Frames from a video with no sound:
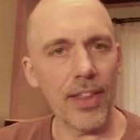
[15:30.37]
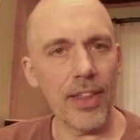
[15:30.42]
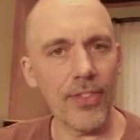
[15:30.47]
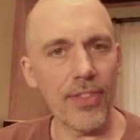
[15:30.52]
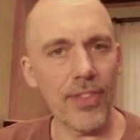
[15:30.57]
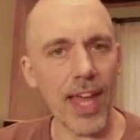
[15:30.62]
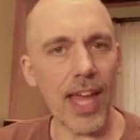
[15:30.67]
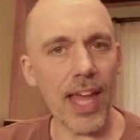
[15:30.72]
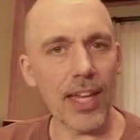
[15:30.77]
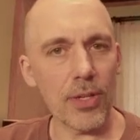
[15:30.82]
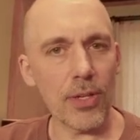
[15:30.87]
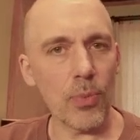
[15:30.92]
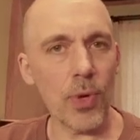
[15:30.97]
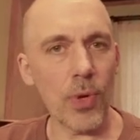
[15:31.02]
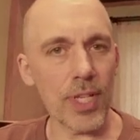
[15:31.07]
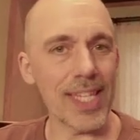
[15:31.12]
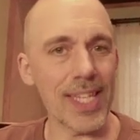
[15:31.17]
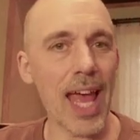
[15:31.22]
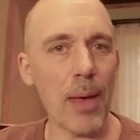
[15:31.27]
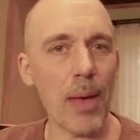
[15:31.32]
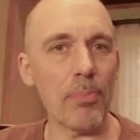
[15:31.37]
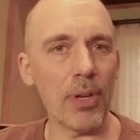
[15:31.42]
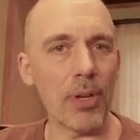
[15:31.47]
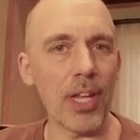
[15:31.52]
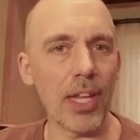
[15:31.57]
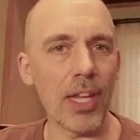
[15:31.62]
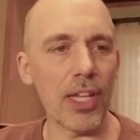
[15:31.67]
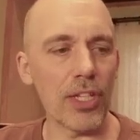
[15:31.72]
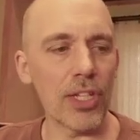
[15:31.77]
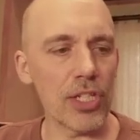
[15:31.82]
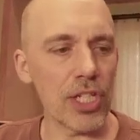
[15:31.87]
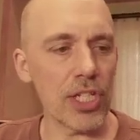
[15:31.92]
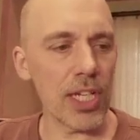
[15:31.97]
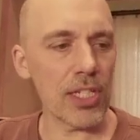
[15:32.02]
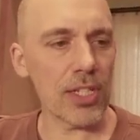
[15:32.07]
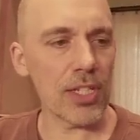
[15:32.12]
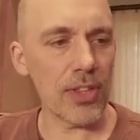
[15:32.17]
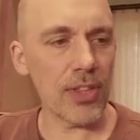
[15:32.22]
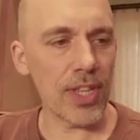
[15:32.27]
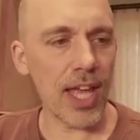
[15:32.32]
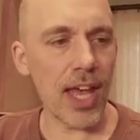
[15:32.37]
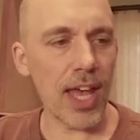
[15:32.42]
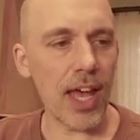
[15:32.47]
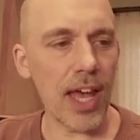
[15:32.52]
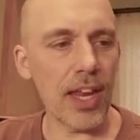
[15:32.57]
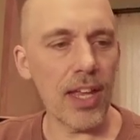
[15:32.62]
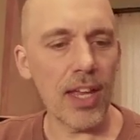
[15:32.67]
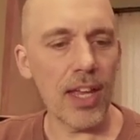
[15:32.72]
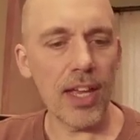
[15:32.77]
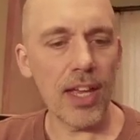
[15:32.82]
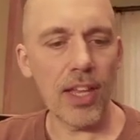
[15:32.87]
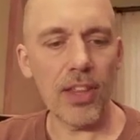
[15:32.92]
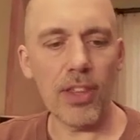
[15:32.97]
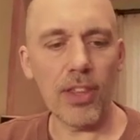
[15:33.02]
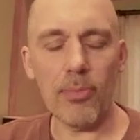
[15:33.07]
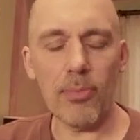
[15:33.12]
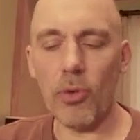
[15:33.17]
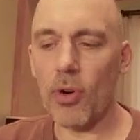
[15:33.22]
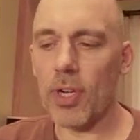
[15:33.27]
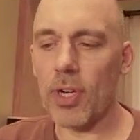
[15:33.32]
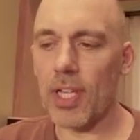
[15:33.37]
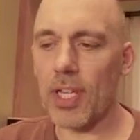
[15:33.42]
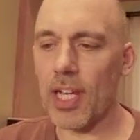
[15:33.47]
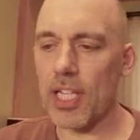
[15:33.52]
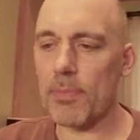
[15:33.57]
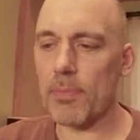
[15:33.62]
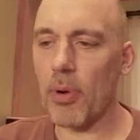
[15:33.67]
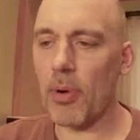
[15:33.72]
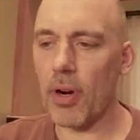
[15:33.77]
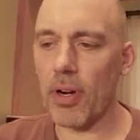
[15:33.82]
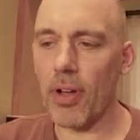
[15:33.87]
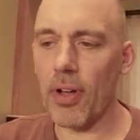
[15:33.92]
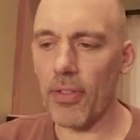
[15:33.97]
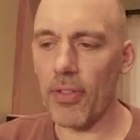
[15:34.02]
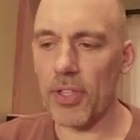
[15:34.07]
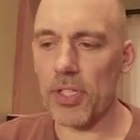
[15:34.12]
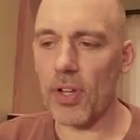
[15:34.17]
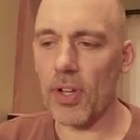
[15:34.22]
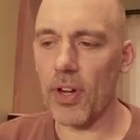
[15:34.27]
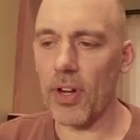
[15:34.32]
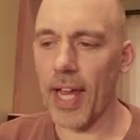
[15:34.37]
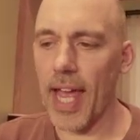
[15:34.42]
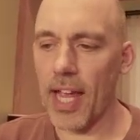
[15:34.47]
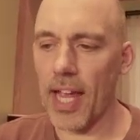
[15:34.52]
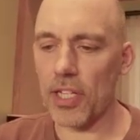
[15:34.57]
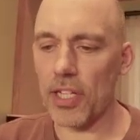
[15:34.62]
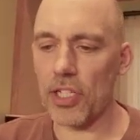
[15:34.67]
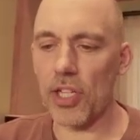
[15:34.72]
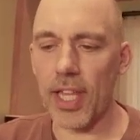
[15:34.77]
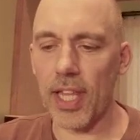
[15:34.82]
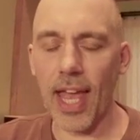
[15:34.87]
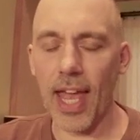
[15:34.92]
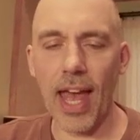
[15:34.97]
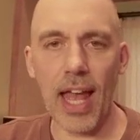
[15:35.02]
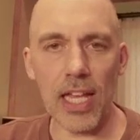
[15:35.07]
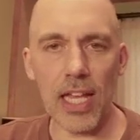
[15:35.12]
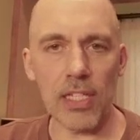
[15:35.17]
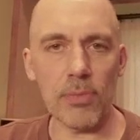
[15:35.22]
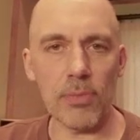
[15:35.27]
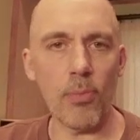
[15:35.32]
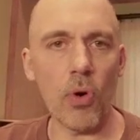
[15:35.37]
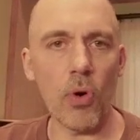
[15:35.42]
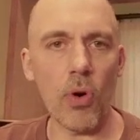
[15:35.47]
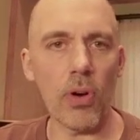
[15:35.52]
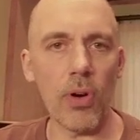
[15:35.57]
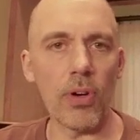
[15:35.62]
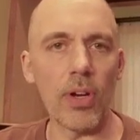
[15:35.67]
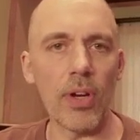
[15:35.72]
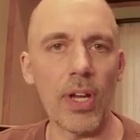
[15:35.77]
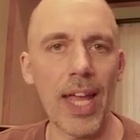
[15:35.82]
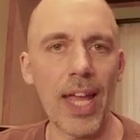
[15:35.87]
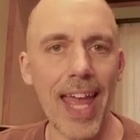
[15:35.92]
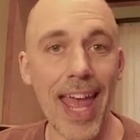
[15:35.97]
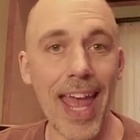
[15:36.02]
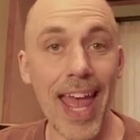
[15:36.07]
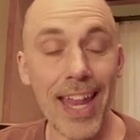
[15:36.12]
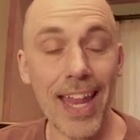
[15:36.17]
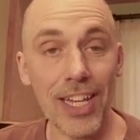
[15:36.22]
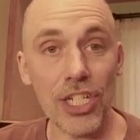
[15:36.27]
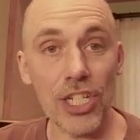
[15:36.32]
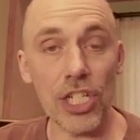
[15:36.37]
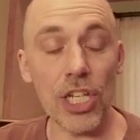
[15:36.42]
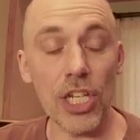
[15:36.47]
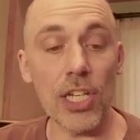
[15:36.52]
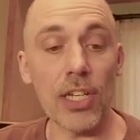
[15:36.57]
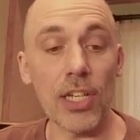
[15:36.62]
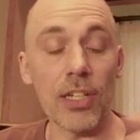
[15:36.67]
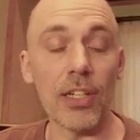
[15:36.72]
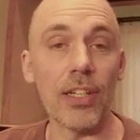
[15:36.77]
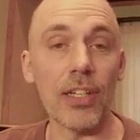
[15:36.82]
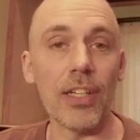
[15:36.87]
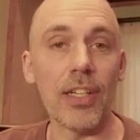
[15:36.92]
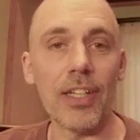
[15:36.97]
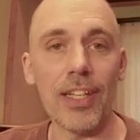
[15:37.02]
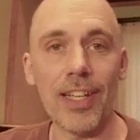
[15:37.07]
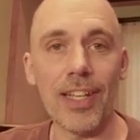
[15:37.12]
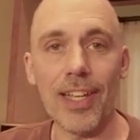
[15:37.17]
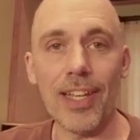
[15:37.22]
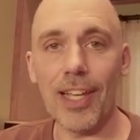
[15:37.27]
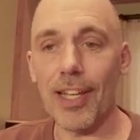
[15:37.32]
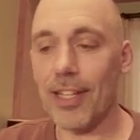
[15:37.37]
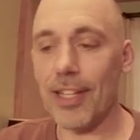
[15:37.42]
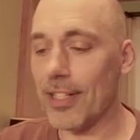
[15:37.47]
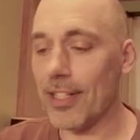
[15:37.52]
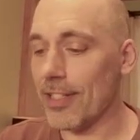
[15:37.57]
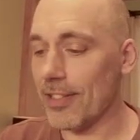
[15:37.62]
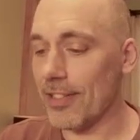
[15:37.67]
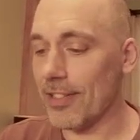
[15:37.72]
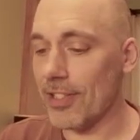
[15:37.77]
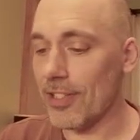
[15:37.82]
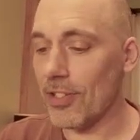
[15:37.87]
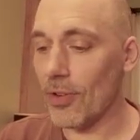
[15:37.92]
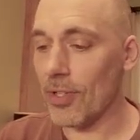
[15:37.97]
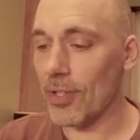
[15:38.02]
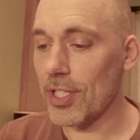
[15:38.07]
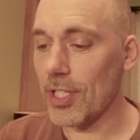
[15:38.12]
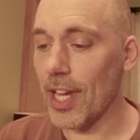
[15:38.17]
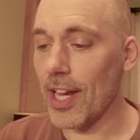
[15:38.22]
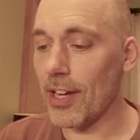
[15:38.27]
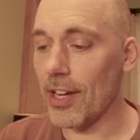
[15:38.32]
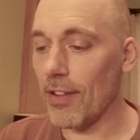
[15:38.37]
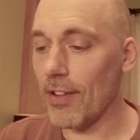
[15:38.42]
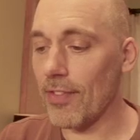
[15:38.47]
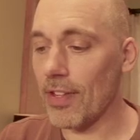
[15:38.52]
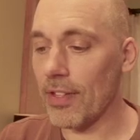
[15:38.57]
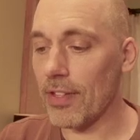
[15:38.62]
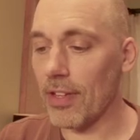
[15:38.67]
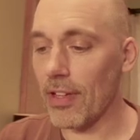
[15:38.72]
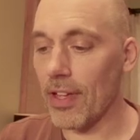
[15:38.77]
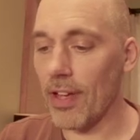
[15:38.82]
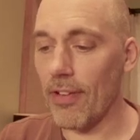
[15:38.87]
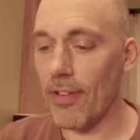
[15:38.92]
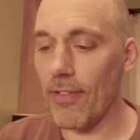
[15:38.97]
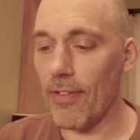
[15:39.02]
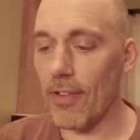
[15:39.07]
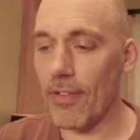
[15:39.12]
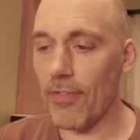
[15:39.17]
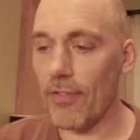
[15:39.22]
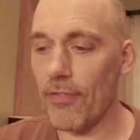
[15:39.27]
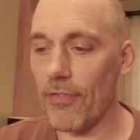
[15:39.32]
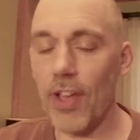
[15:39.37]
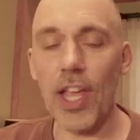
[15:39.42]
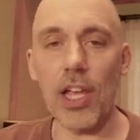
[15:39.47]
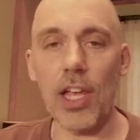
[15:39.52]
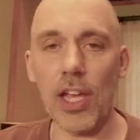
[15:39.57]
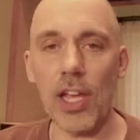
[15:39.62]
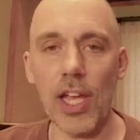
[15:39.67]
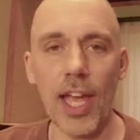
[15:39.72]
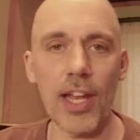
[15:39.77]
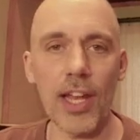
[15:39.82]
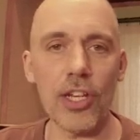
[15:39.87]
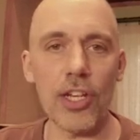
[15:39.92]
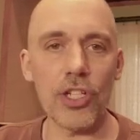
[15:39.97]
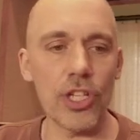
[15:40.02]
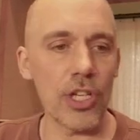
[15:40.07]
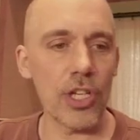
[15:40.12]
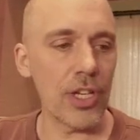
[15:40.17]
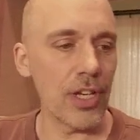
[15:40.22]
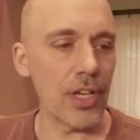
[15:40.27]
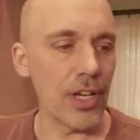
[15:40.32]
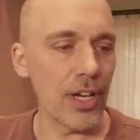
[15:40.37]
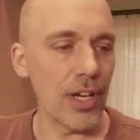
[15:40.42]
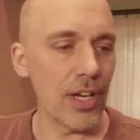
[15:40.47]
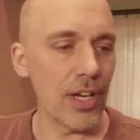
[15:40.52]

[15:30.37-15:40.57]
that what's happening, just that the more intense part of the song actually has more energy. And so it's kind of a fake energy